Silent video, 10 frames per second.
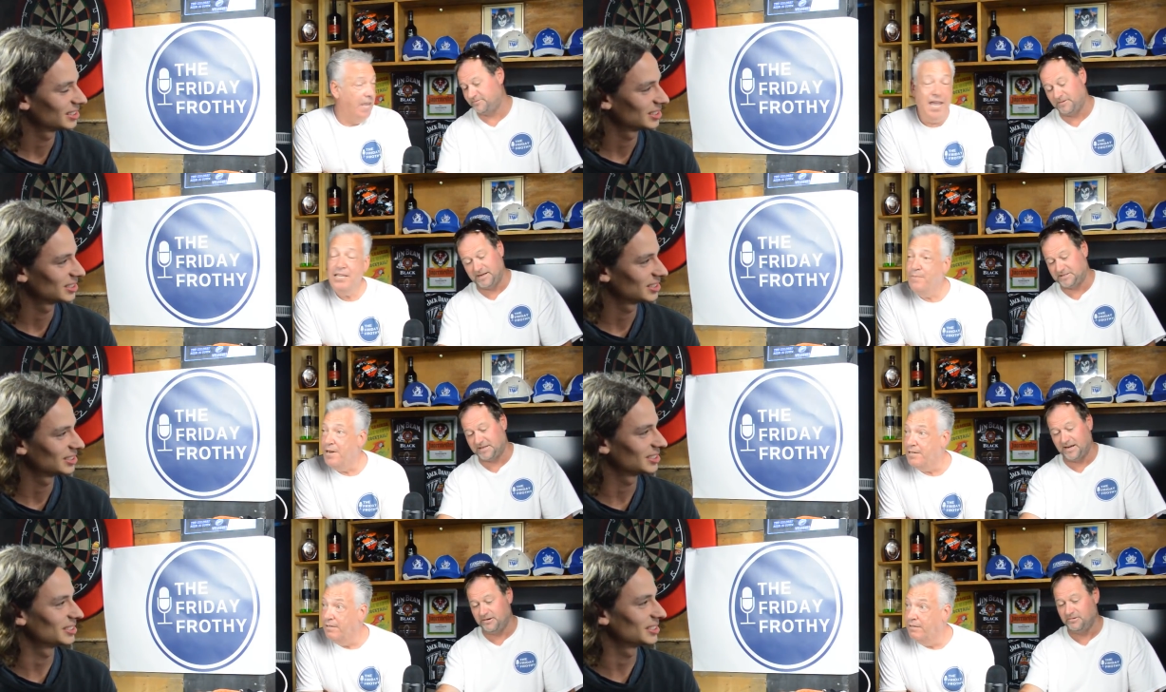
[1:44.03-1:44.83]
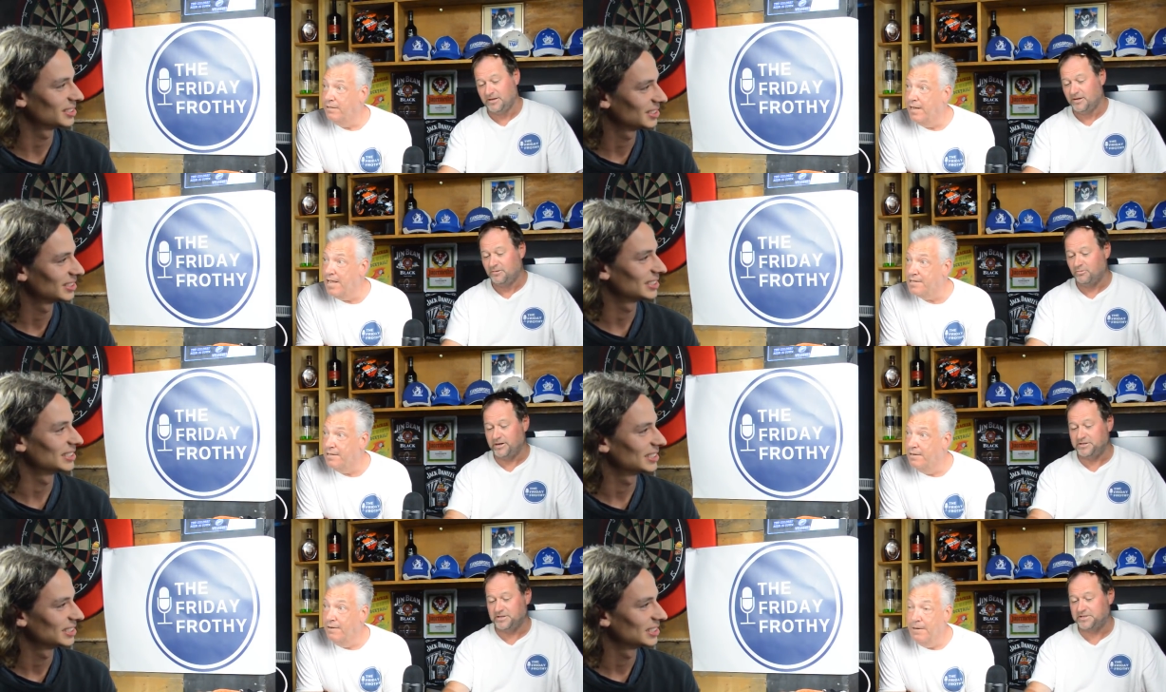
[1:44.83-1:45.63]
Speaker 1: Yes, mate. So yes.
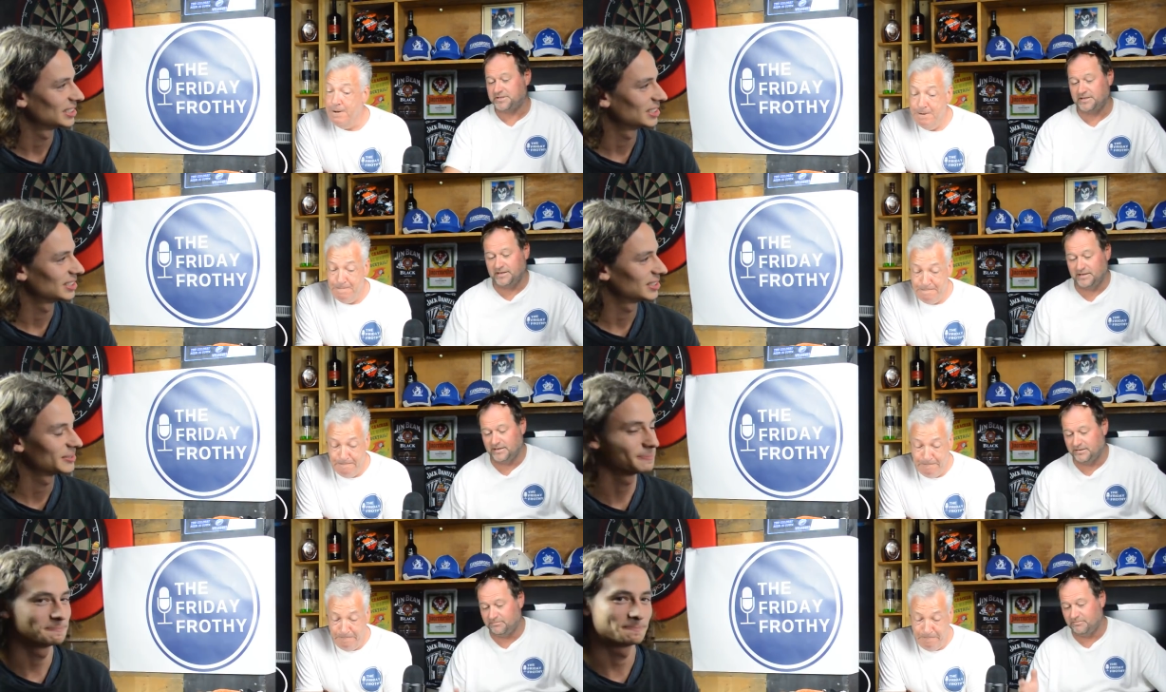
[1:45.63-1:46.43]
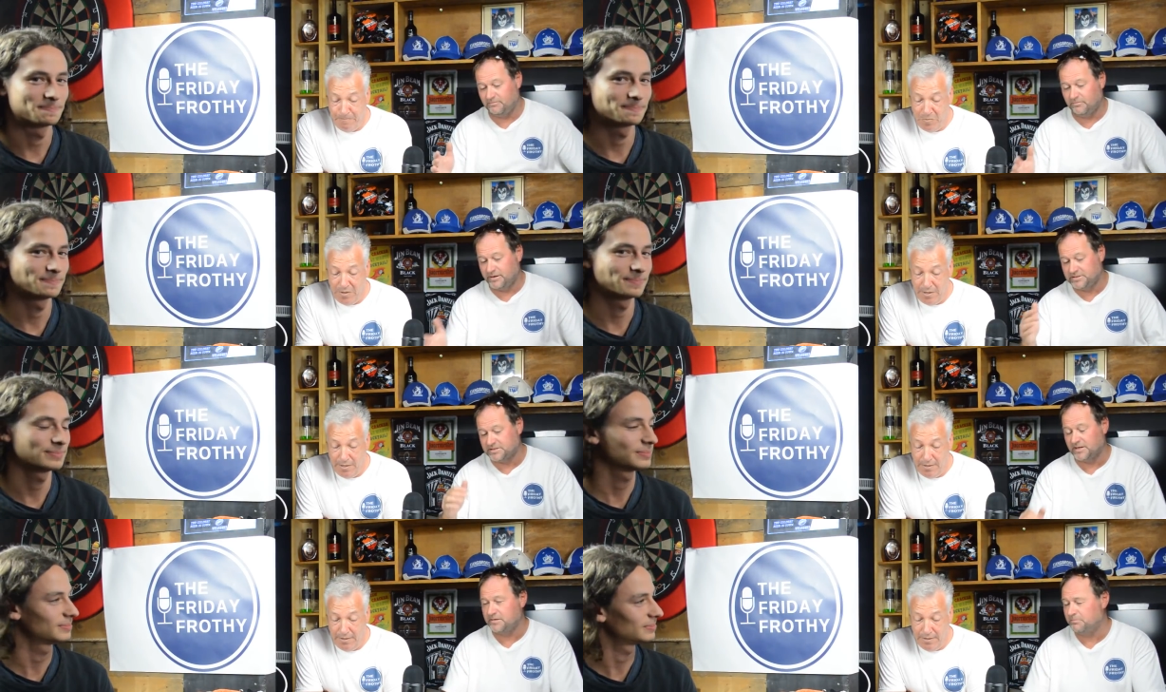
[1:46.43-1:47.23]
we're just uh, we're
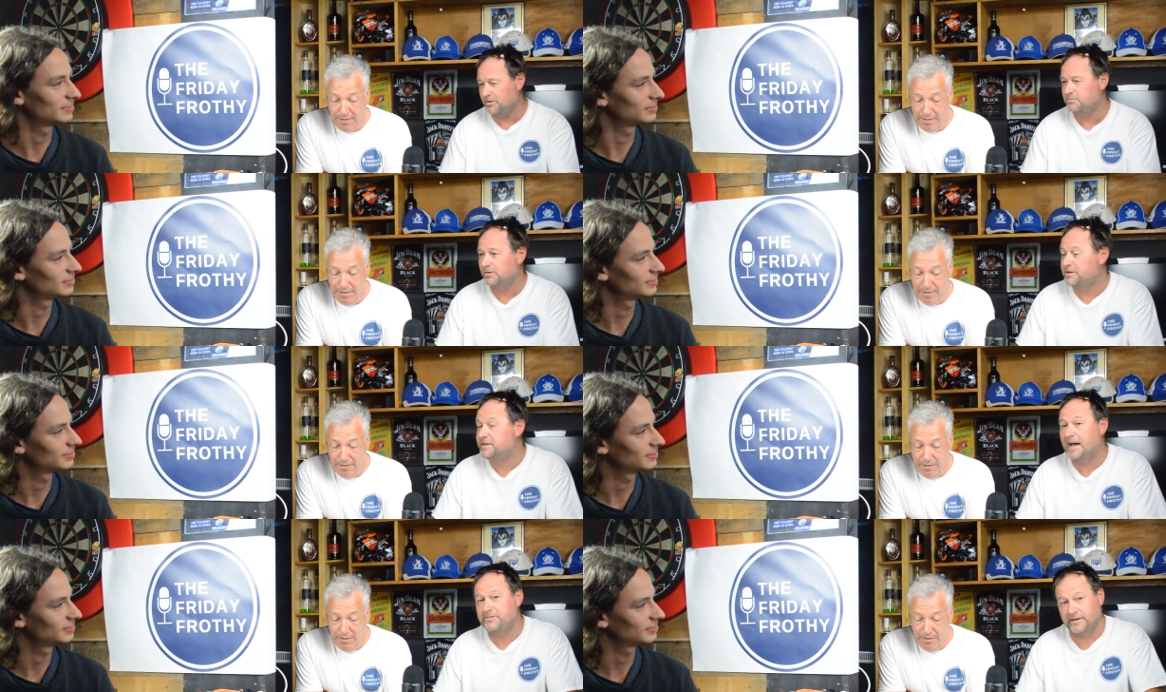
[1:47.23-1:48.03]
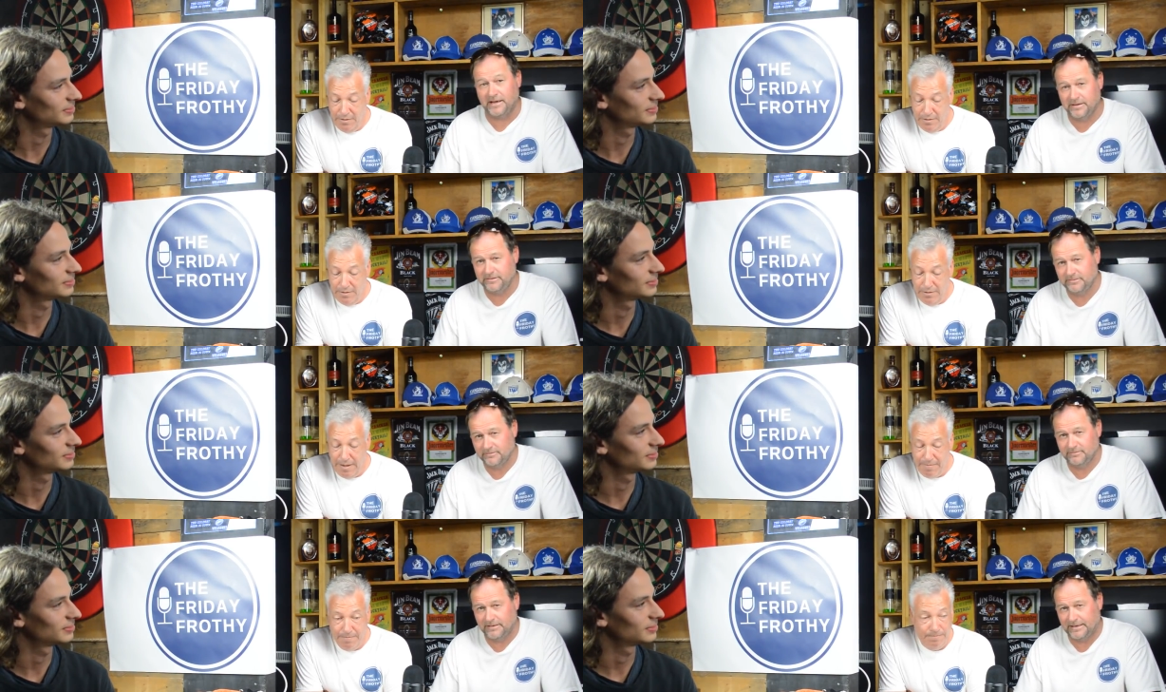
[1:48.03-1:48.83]
just letting people that don't know yep.